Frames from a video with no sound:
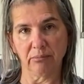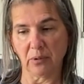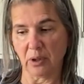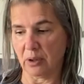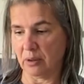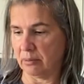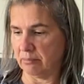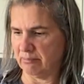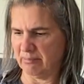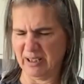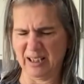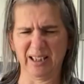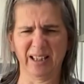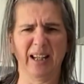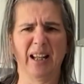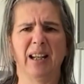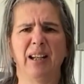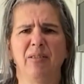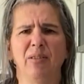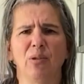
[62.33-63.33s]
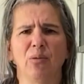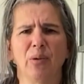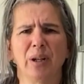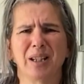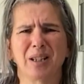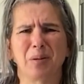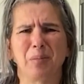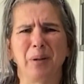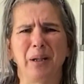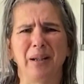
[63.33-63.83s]
Or it's not even a
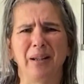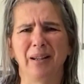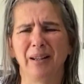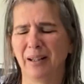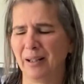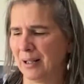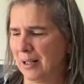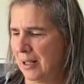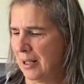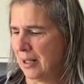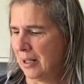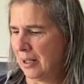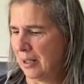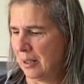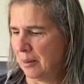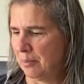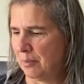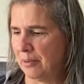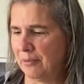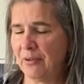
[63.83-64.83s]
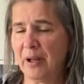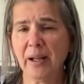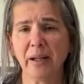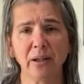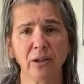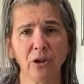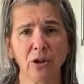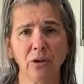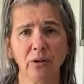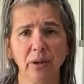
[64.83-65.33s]
recipe. If I
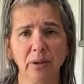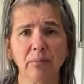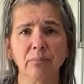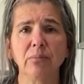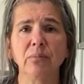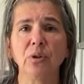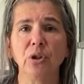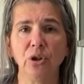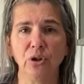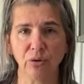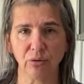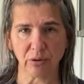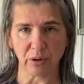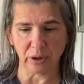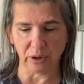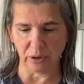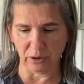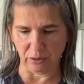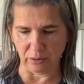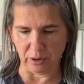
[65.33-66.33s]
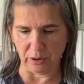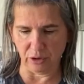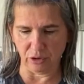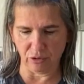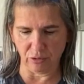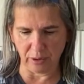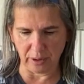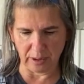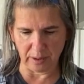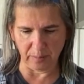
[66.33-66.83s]
can do it, you can do it.
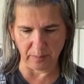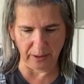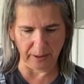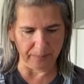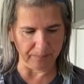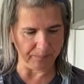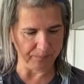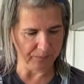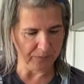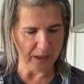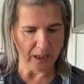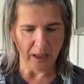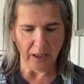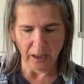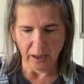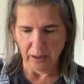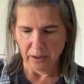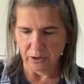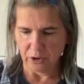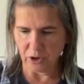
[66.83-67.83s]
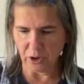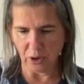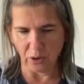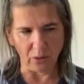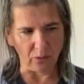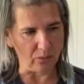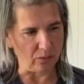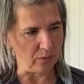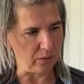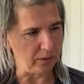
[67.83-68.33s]
Trust me.
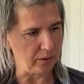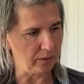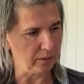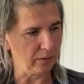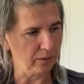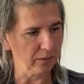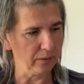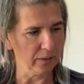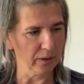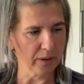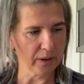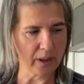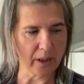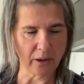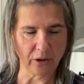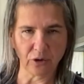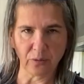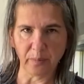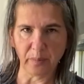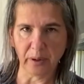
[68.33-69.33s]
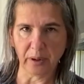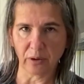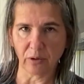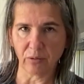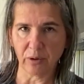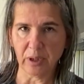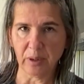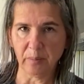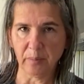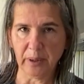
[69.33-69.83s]
So, got your
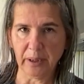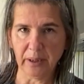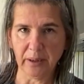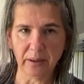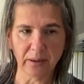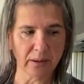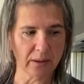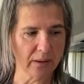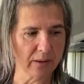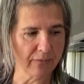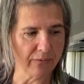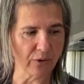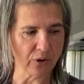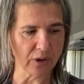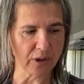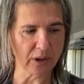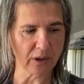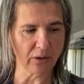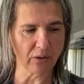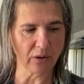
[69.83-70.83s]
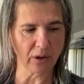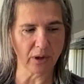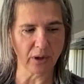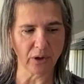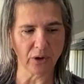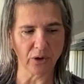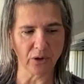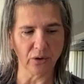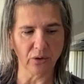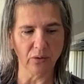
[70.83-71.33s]
green beans. First thing you're going to
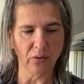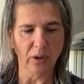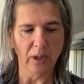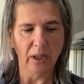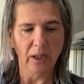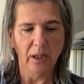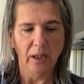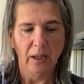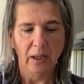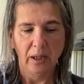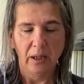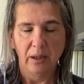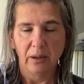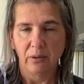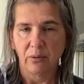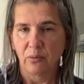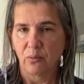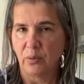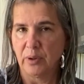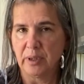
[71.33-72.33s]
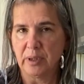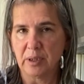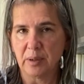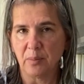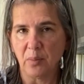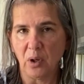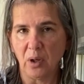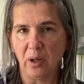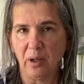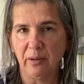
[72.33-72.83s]
do, rinse them
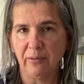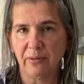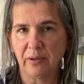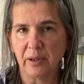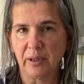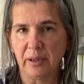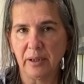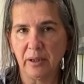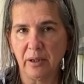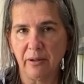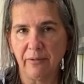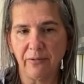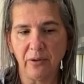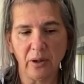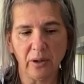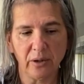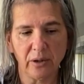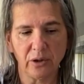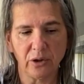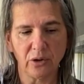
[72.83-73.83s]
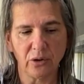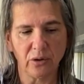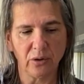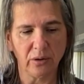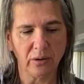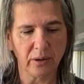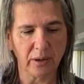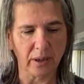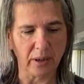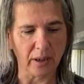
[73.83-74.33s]
off, clean off all the
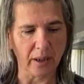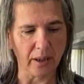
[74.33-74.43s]
dirt.